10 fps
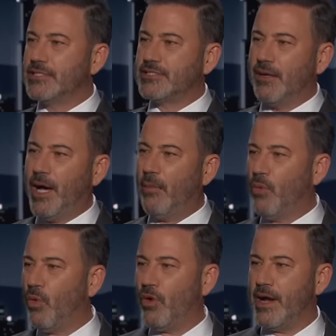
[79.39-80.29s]
somehow
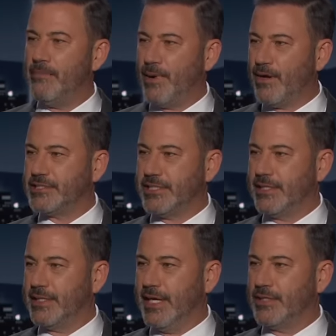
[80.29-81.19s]
more
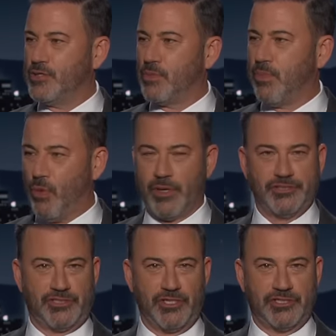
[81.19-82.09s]
embarrassing than your
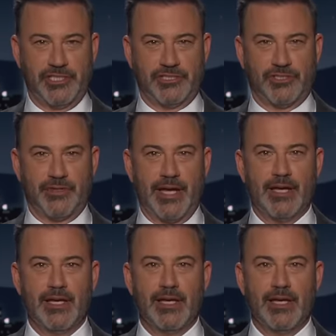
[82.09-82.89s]
porn search history.